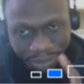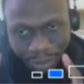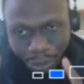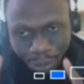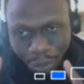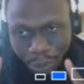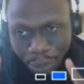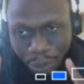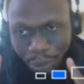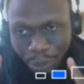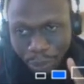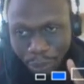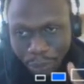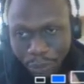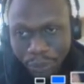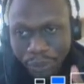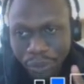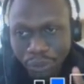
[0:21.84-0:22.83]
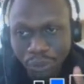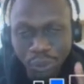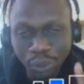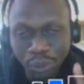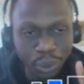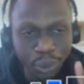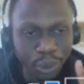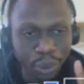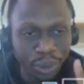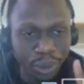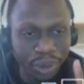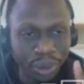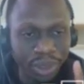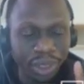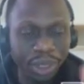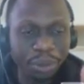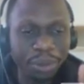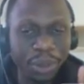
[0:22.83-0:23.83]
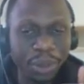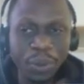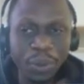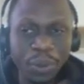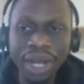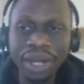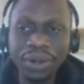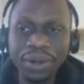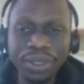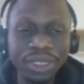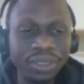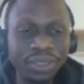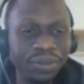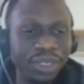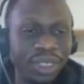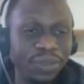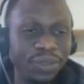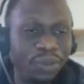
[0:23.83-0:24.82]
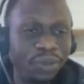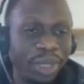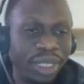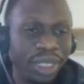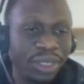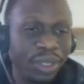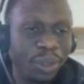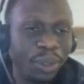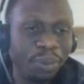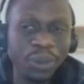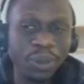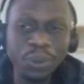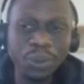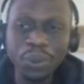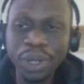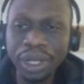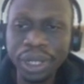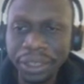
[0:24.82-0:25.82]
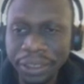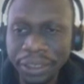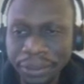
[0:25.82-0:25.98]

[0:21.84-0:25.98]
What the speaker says: to rule number one, or strings format number one.